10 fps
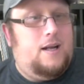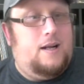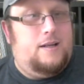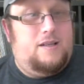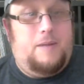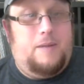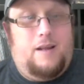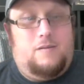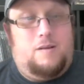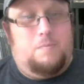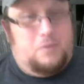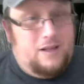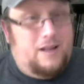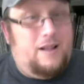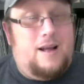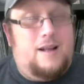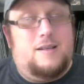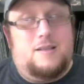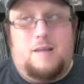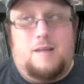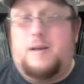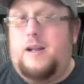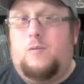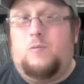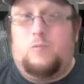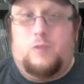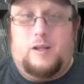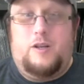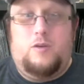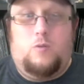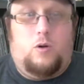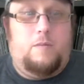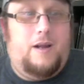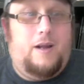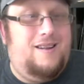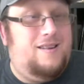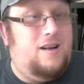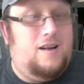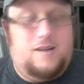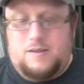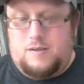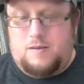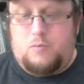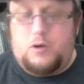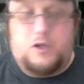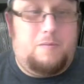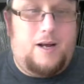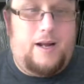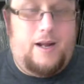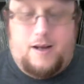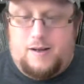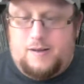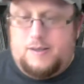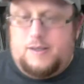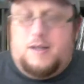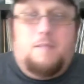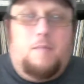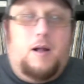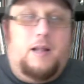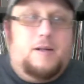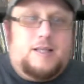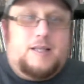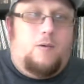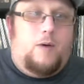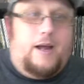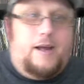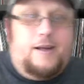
to be completely honest, I'm getting really too old to be pushing my limits that way.